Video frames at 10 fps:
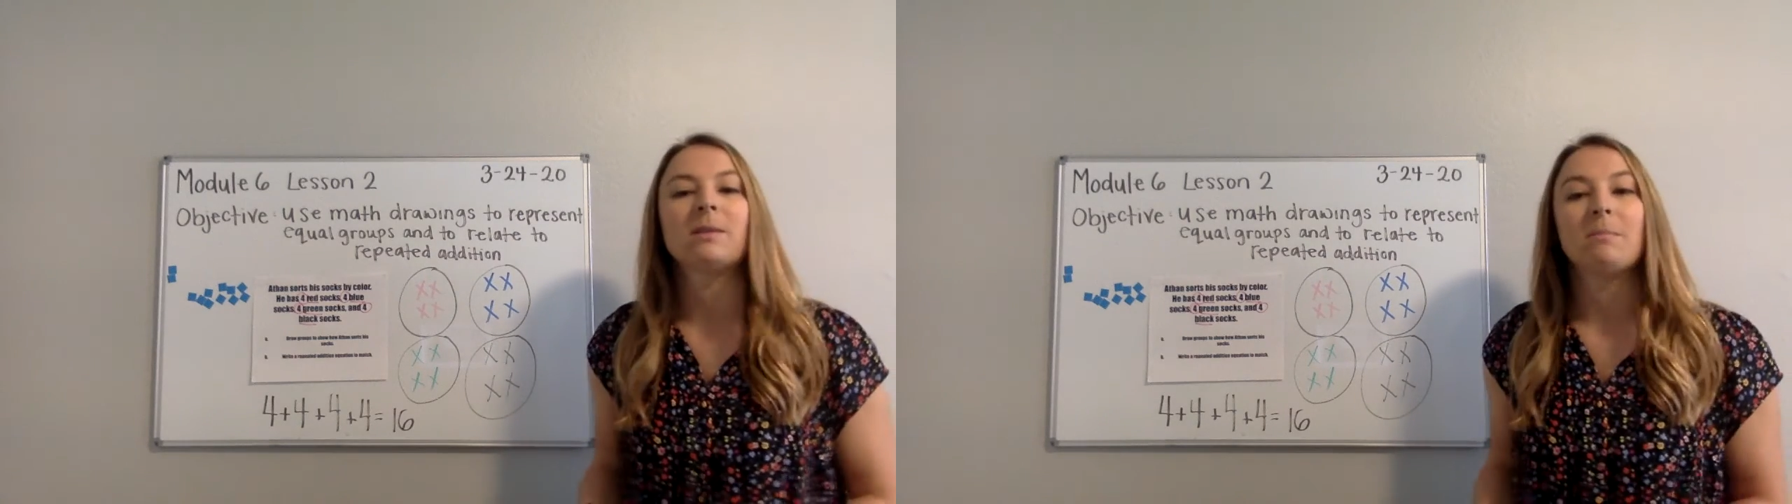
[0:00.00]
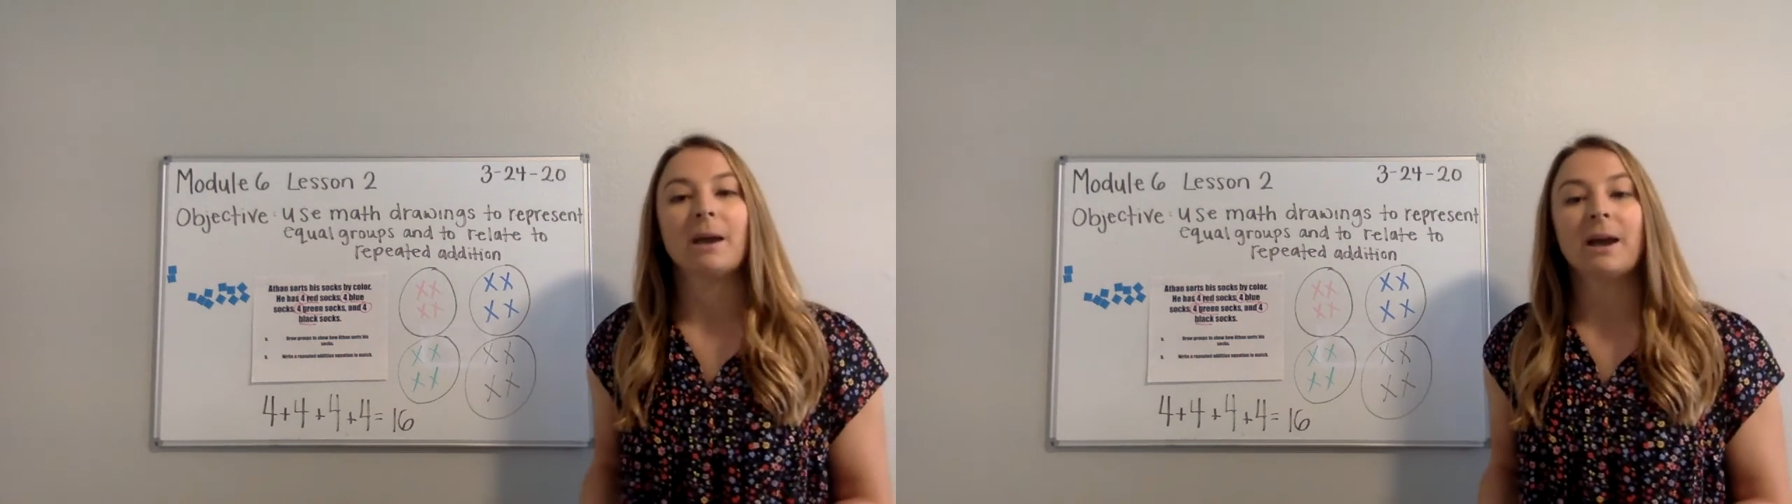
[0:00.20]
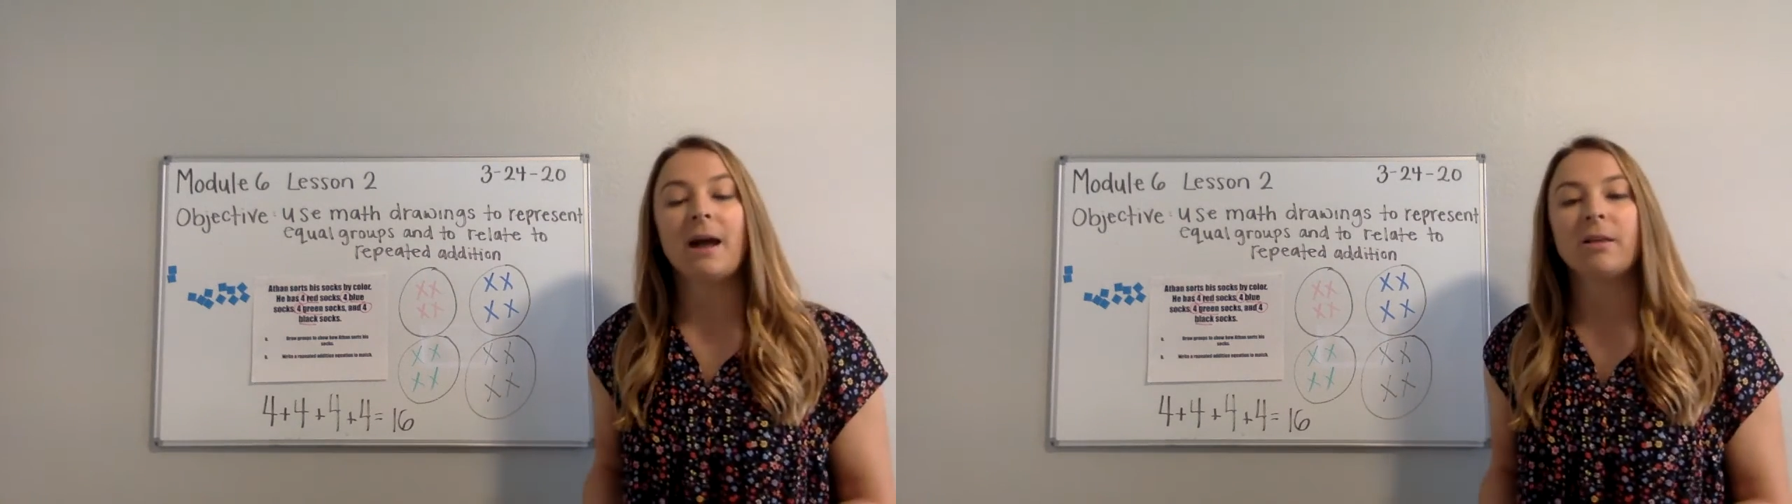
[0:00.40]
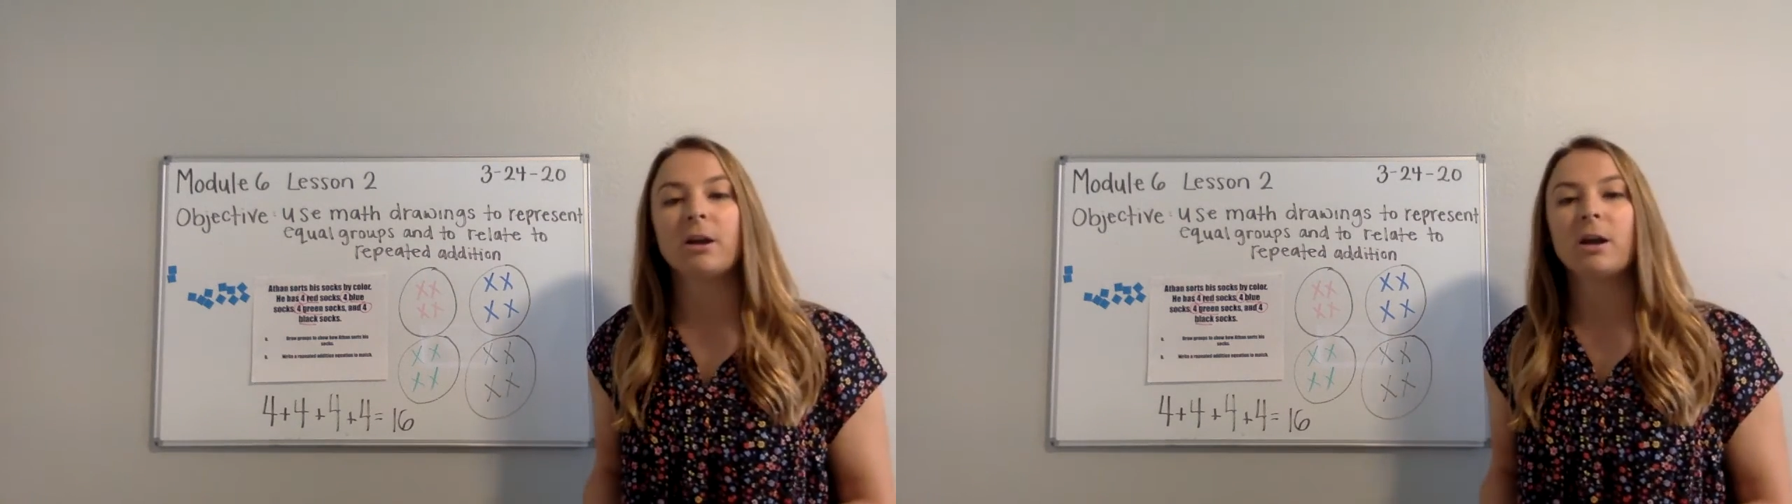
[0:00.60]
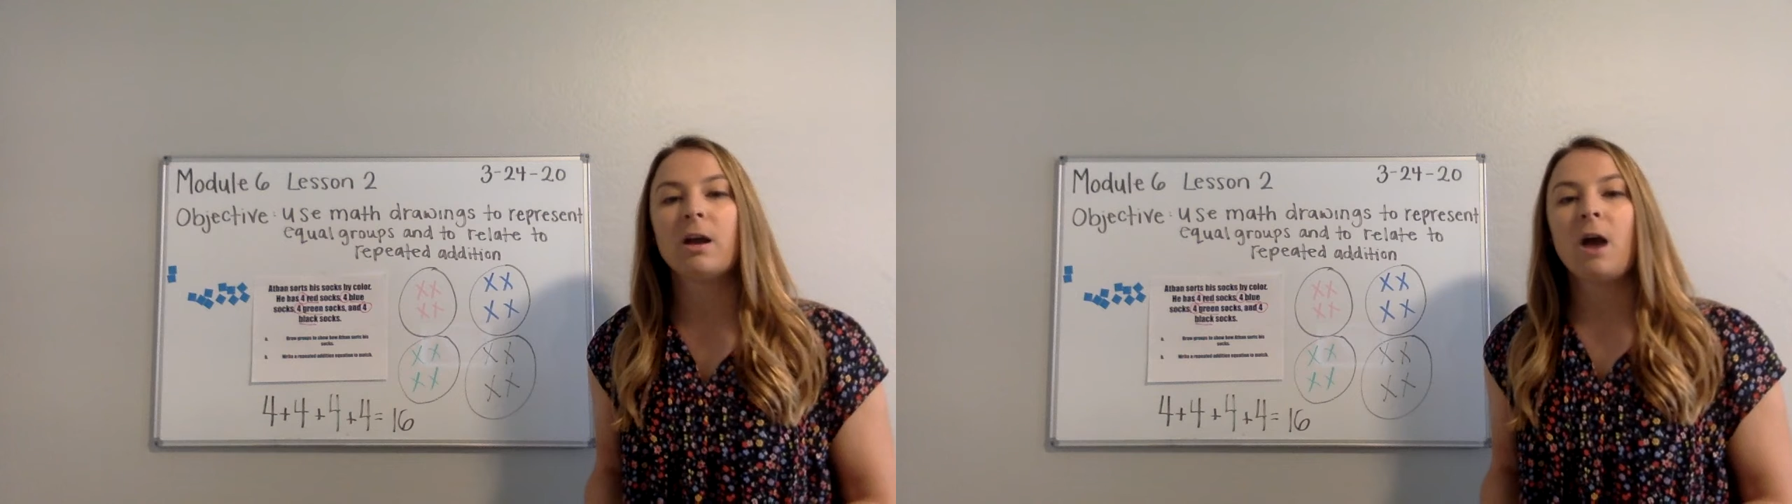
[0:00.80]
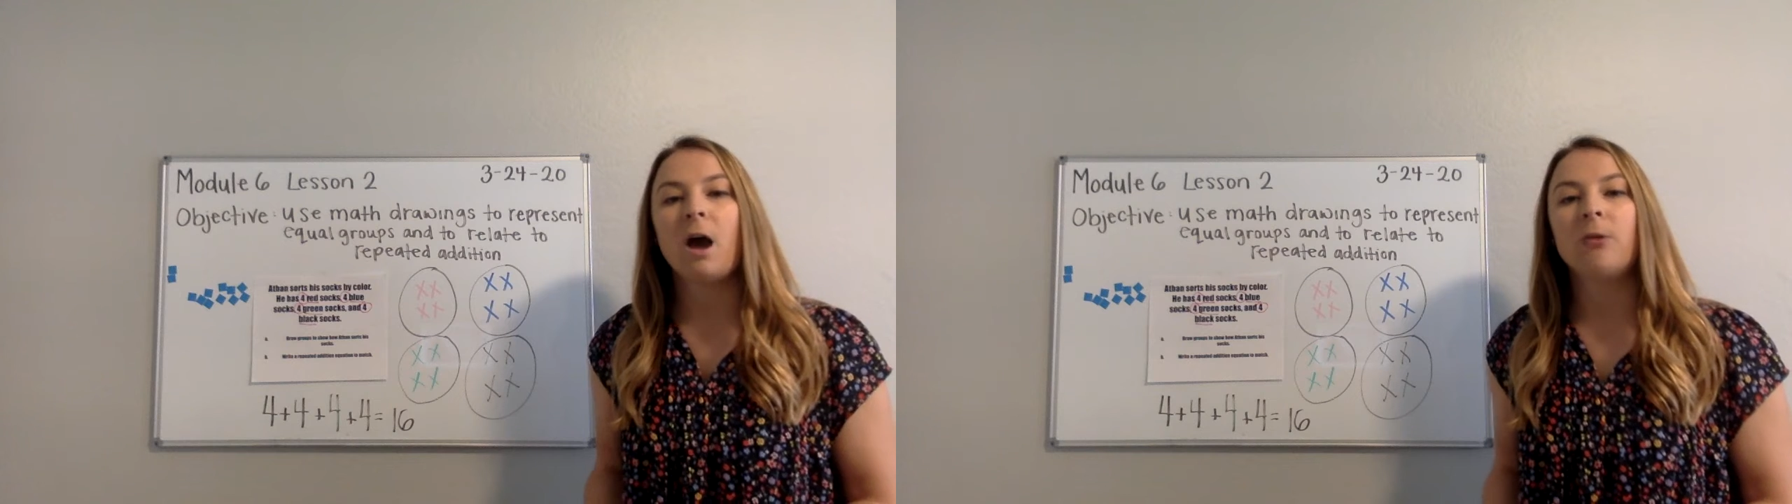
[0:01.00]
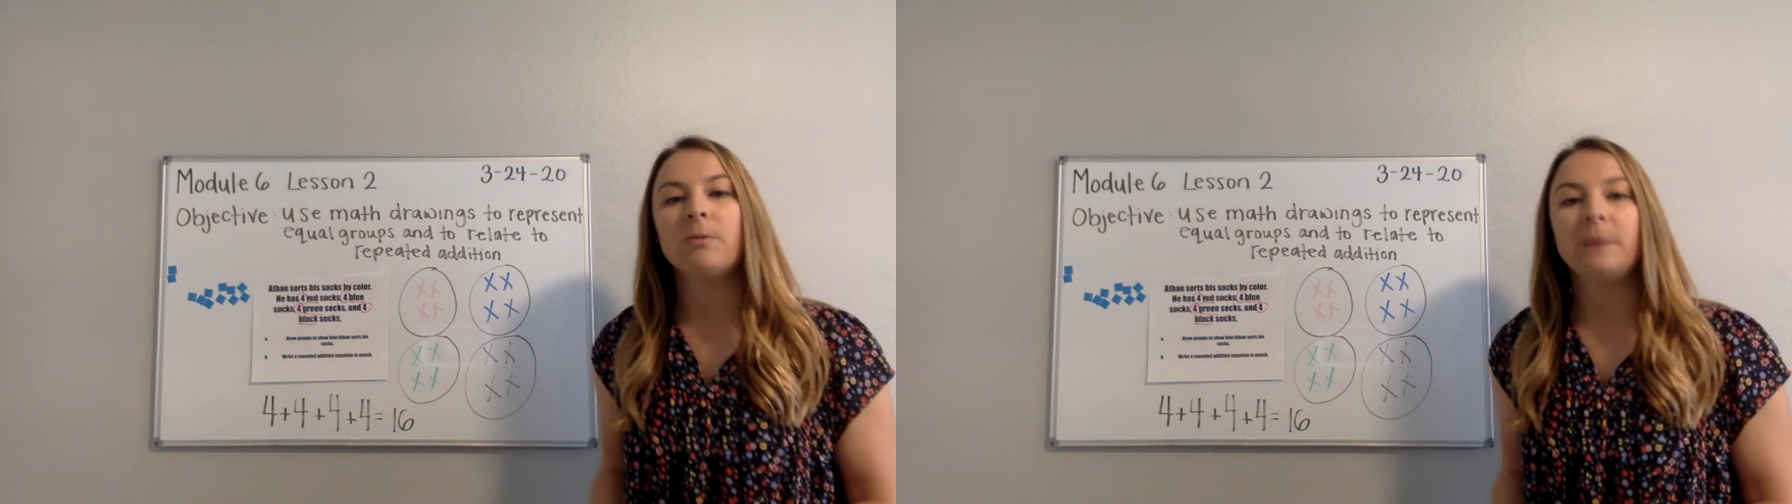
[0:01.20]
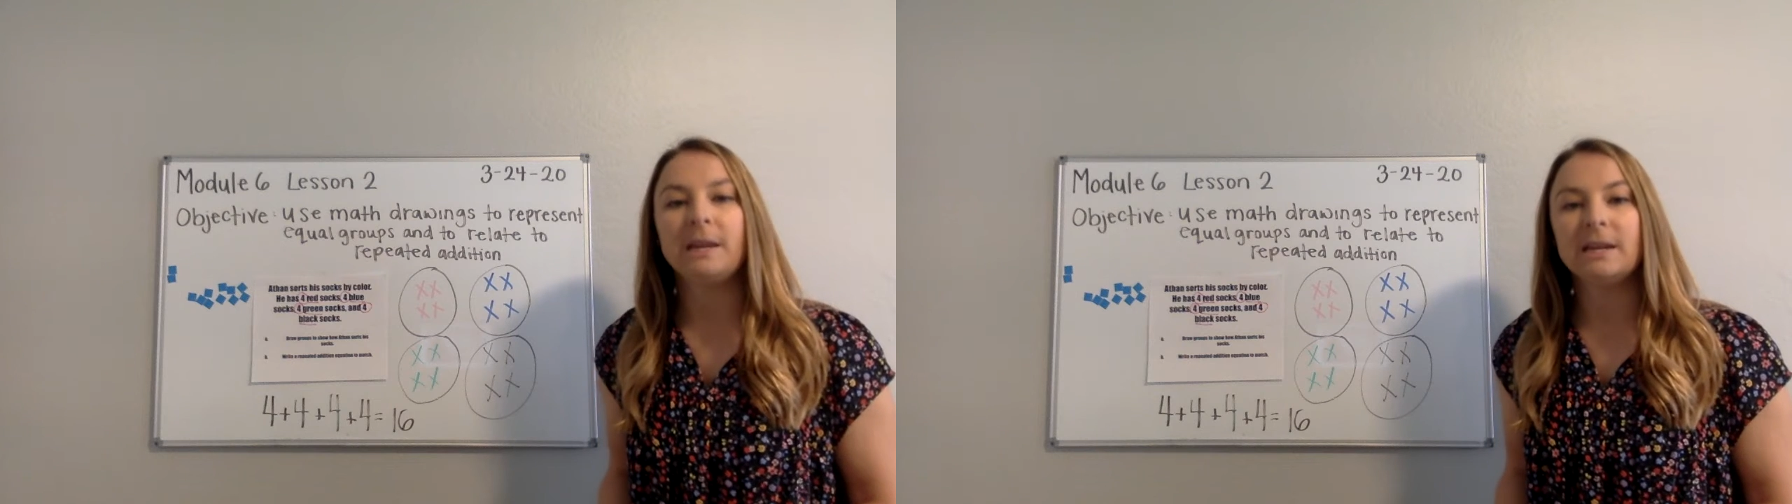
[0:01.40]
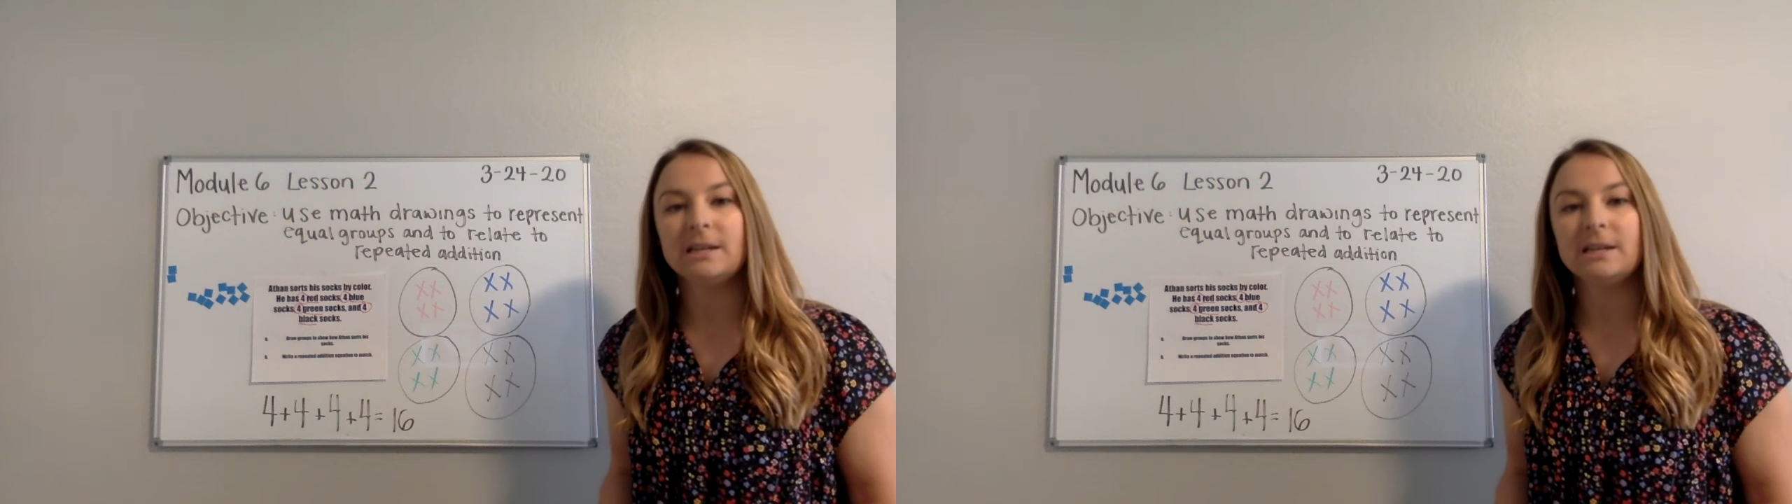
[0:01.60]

them by color. Our repeated